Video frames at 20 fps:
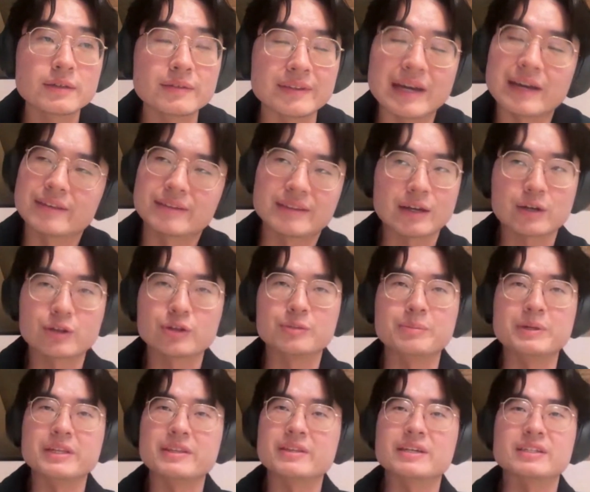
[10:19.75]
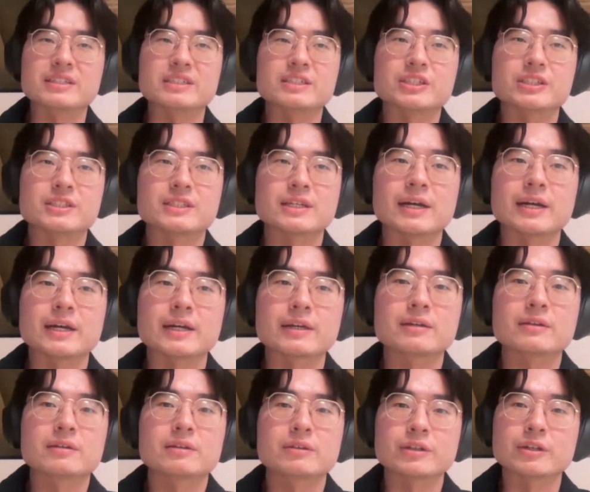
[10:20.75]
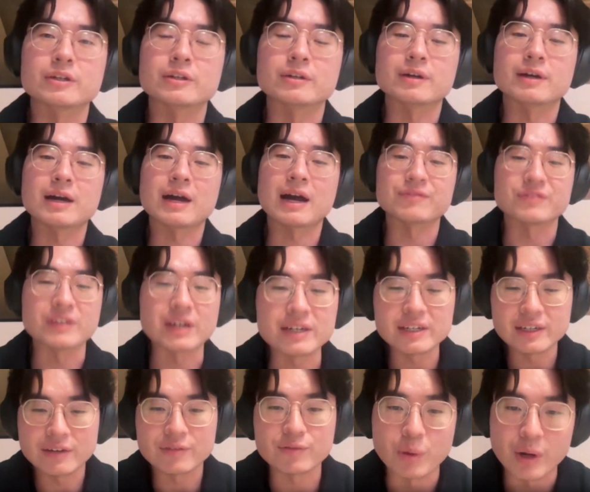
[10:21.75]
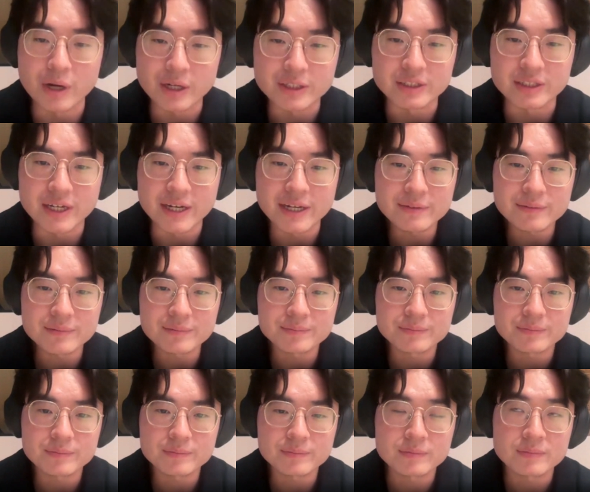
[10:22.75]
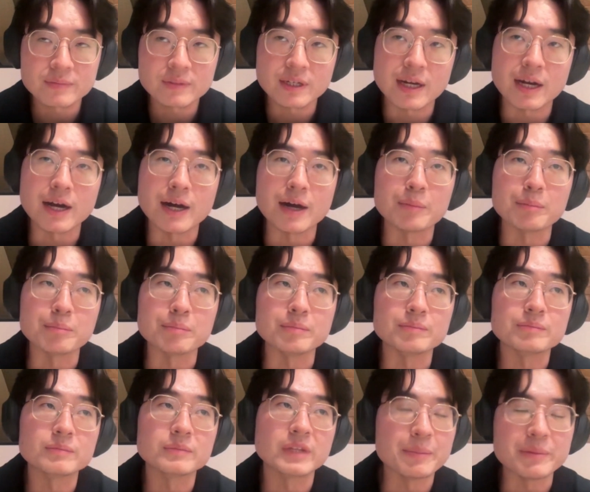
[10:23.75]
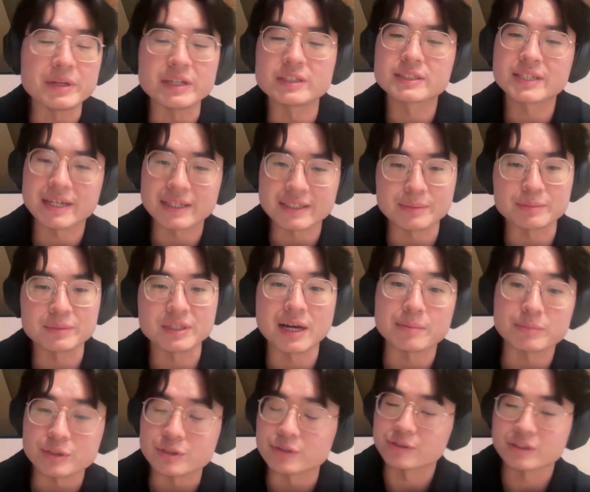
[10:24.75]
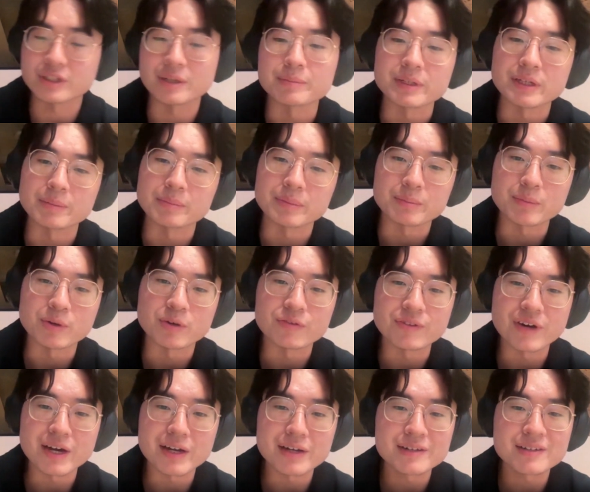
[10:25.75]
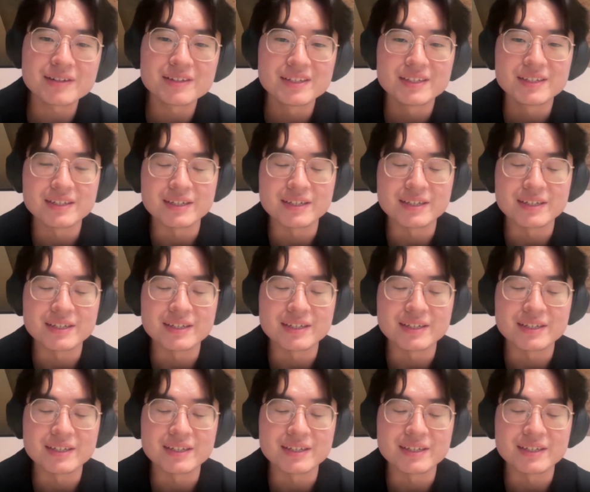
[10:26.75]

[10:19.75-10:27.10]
that could be things that just like I've done enough work today. Let me take some time to do something a bit more fun.